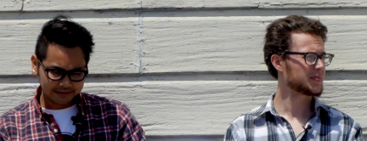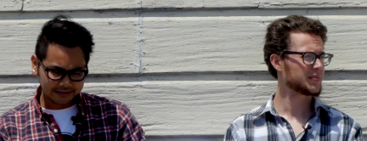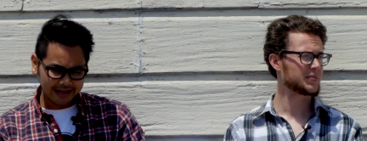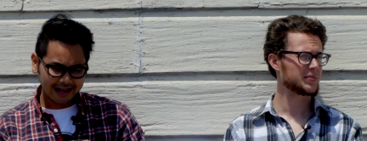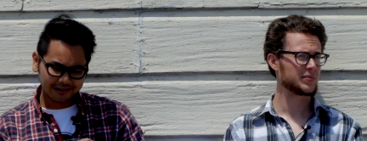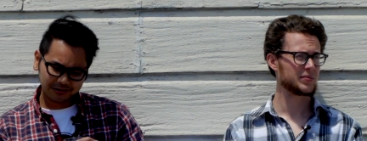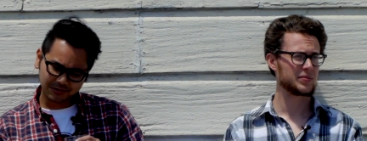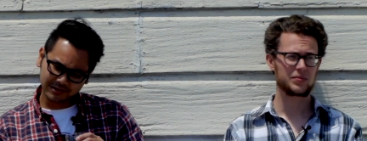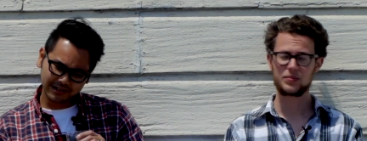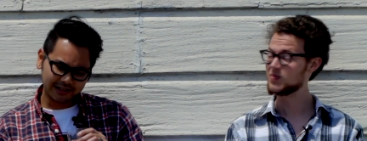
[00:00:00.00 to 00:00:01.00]
Speaker 1: Yeah, it
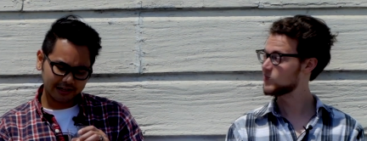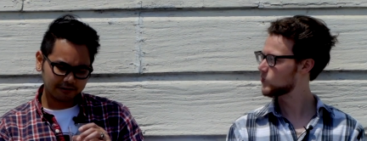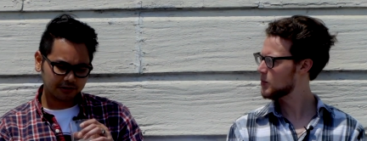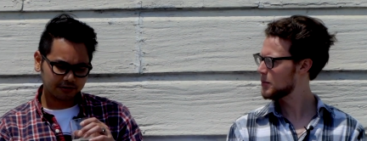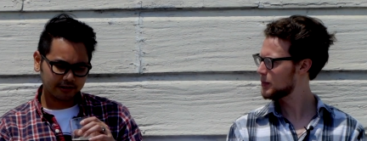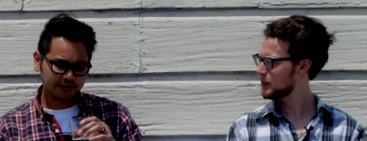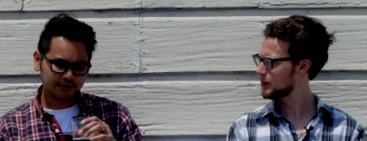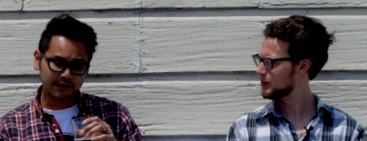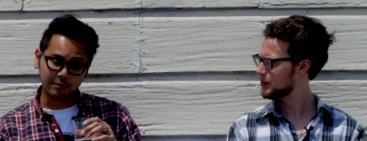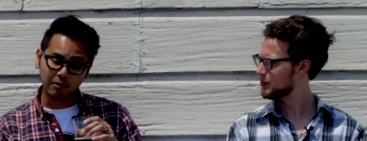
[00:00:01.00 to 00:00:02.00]
was really it was really
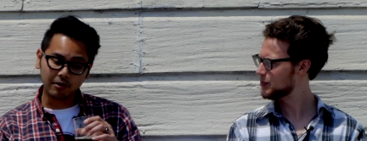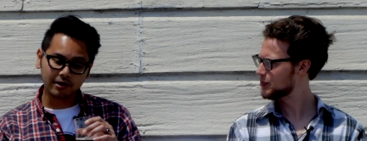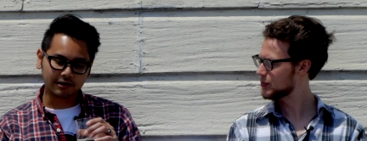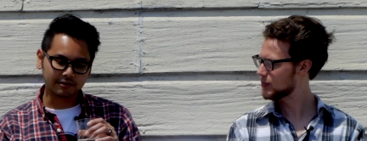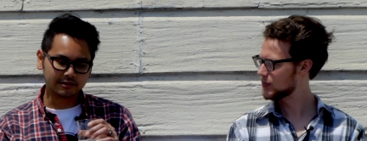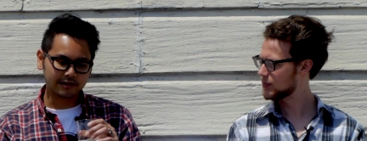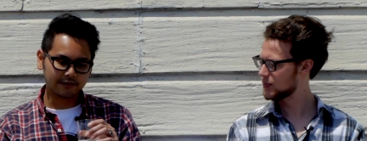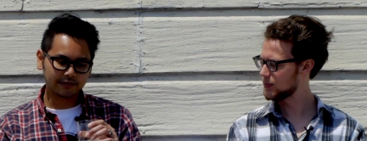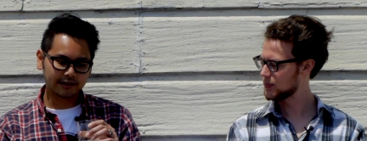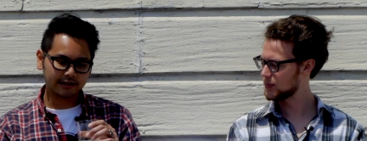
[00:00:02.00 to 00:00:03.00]
dry. The pork was
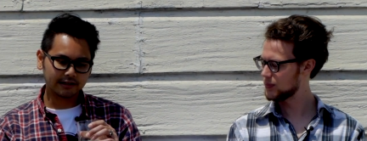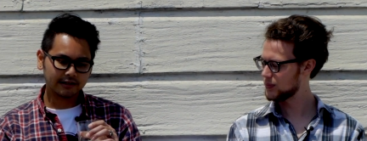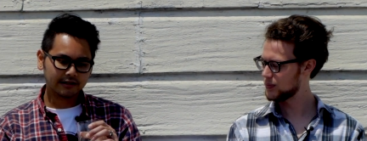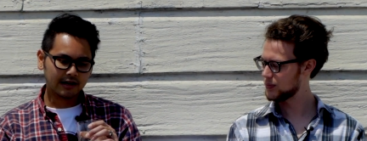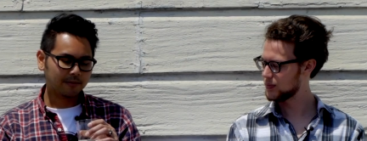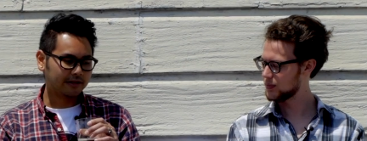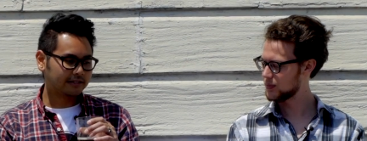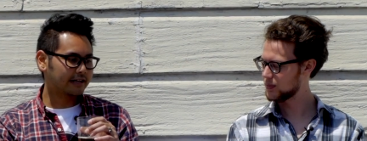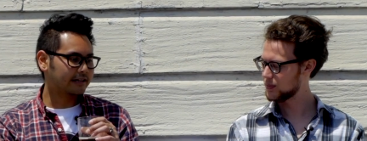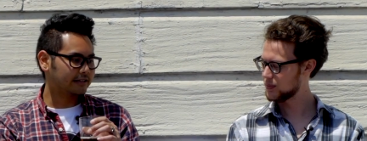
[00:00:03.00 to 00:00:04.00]
definitely. I mean,
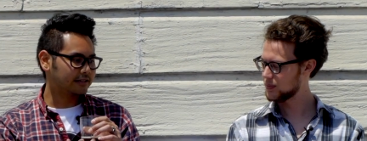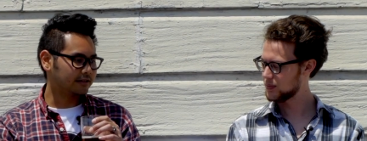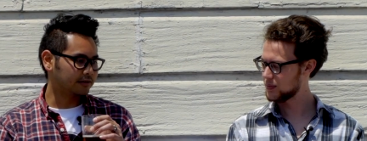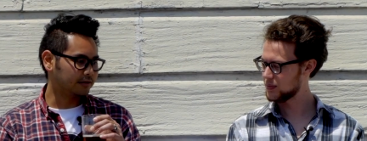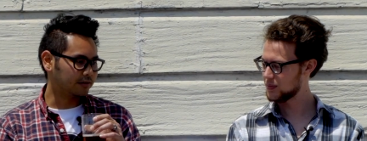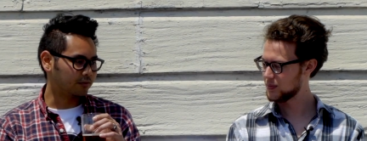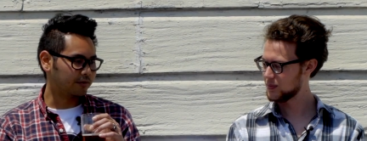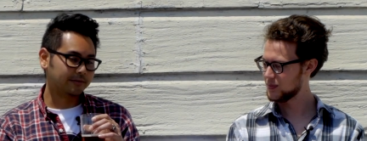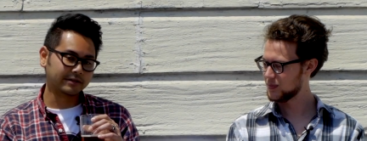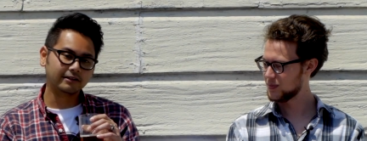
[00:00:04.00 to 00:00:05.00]
second to the
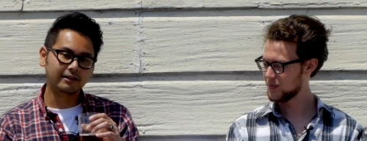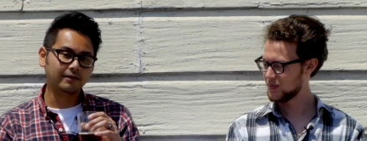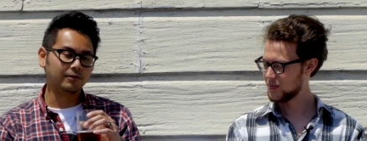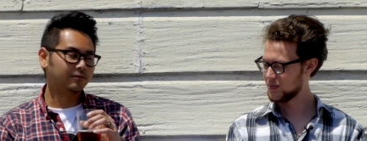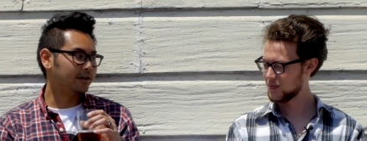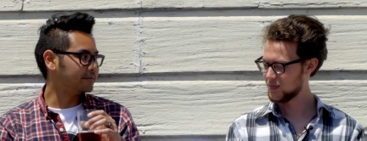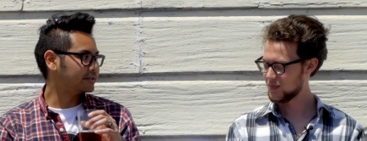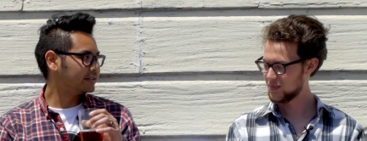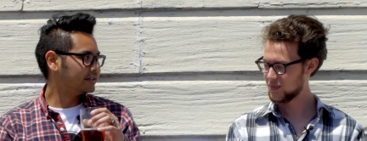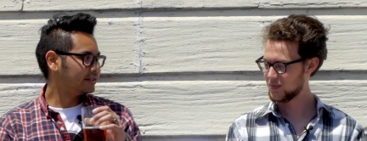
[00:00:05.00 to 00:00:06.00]
ribs. I love the
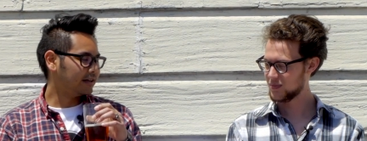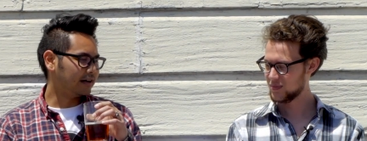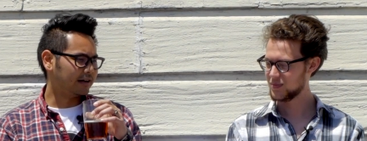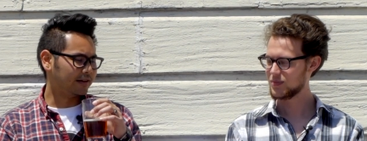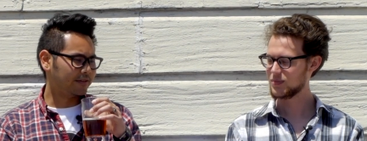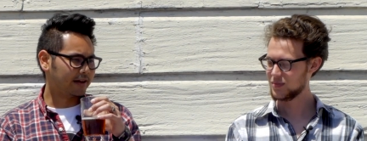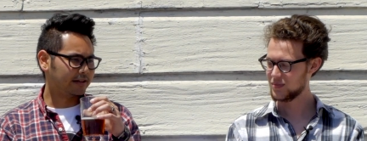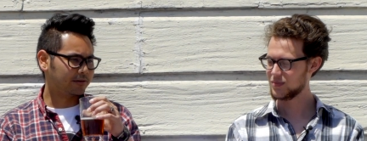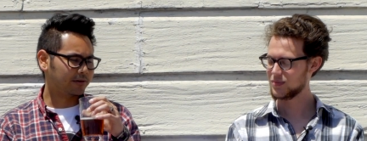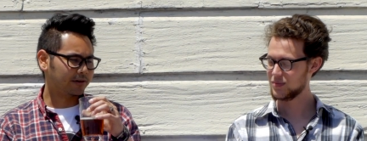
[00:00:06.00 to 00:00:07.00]
ribs uh,
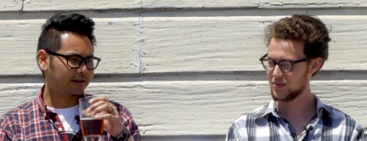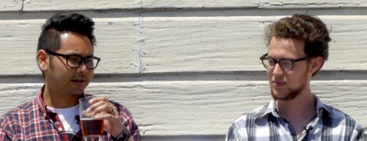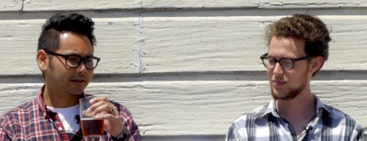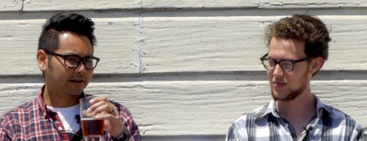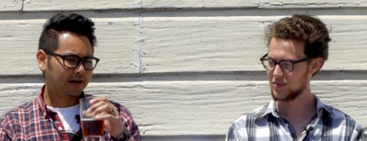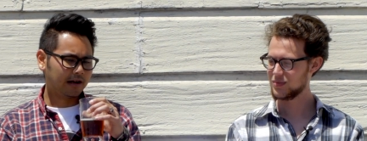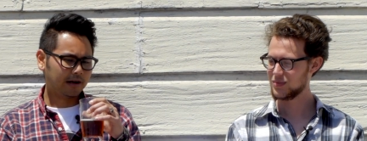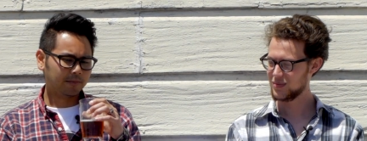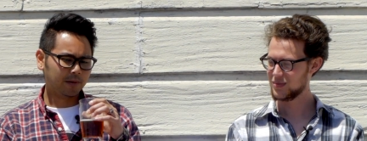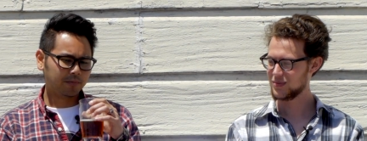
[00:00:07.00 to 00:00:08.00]
that he ordered.
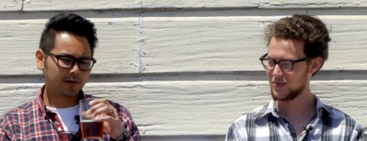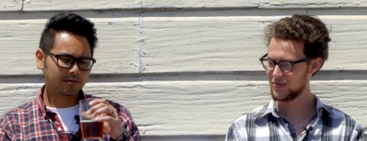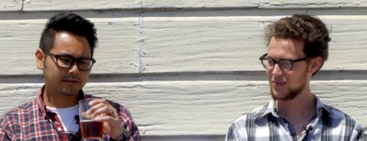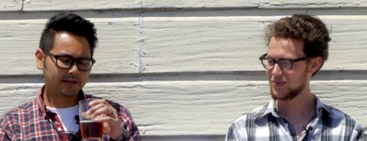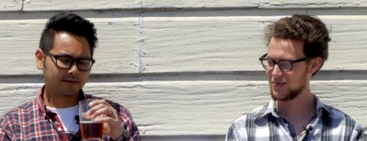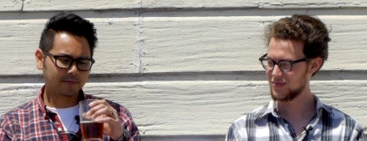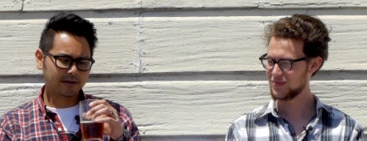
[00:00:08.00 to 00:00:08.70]
Um, the pork was definitely